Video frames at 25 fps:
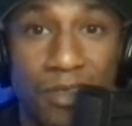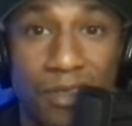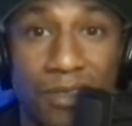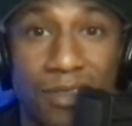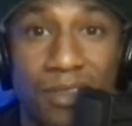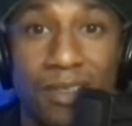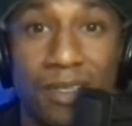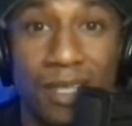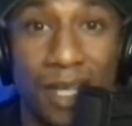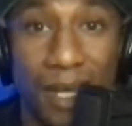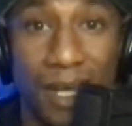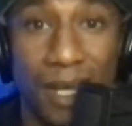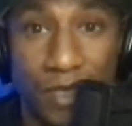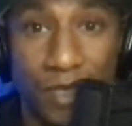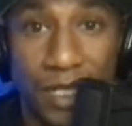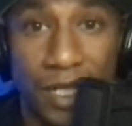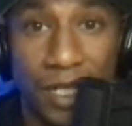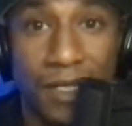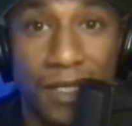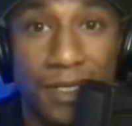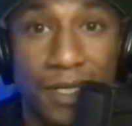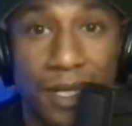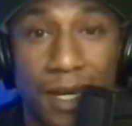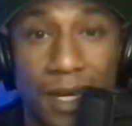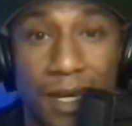It's life
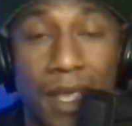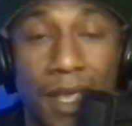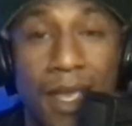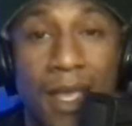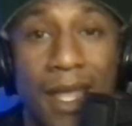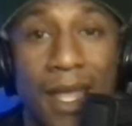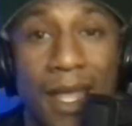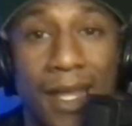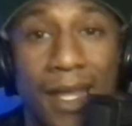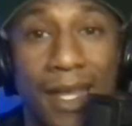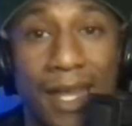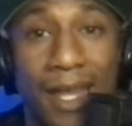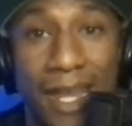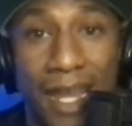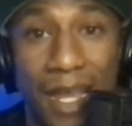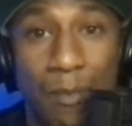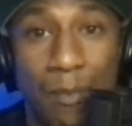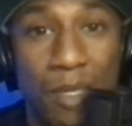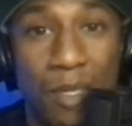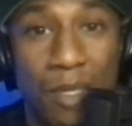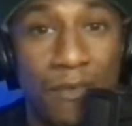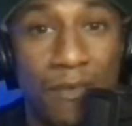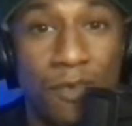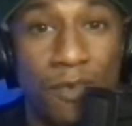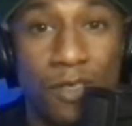changing and can
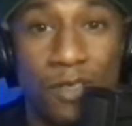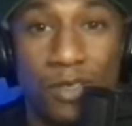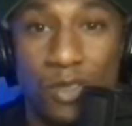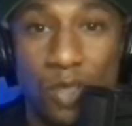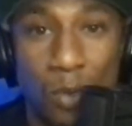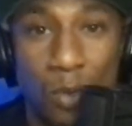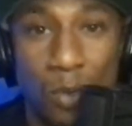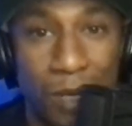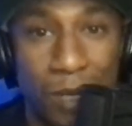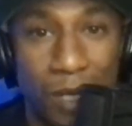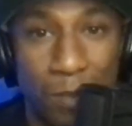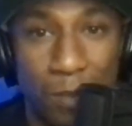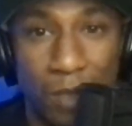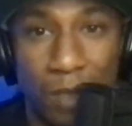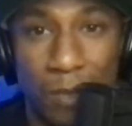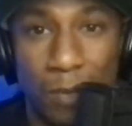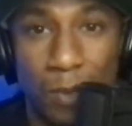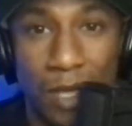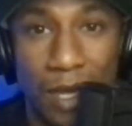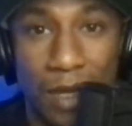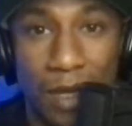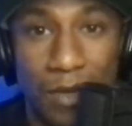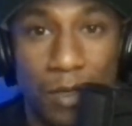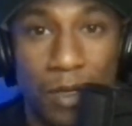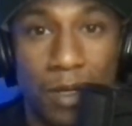be for so many people
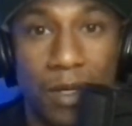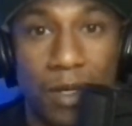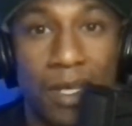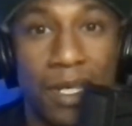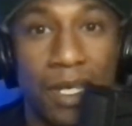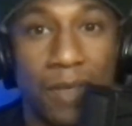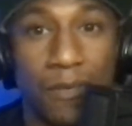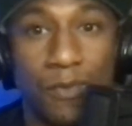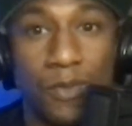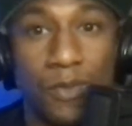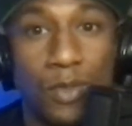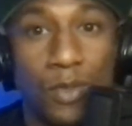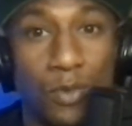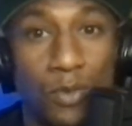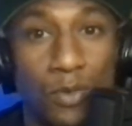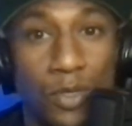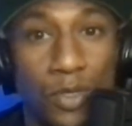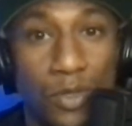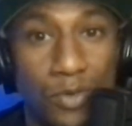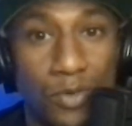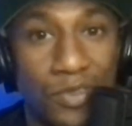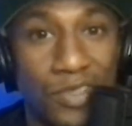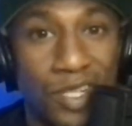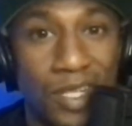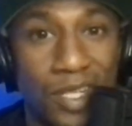out there if you
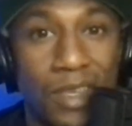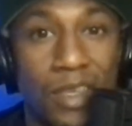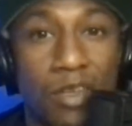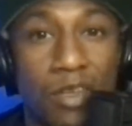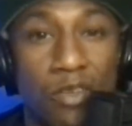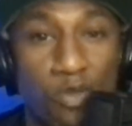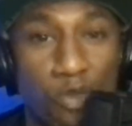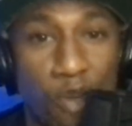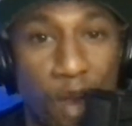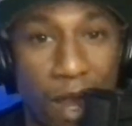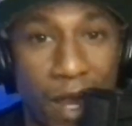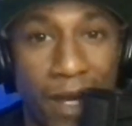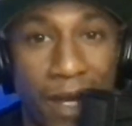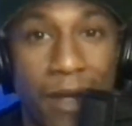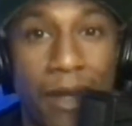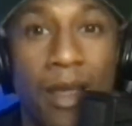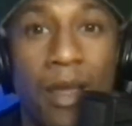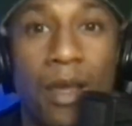use it the right